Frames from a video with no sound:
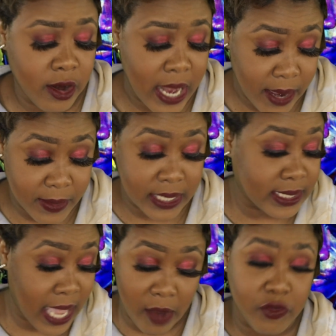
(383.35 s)
her name,
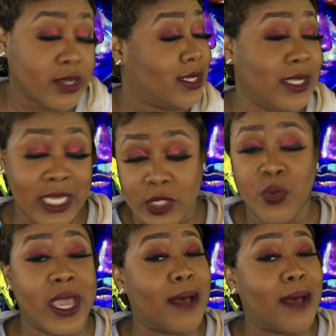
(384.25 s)
because after this week,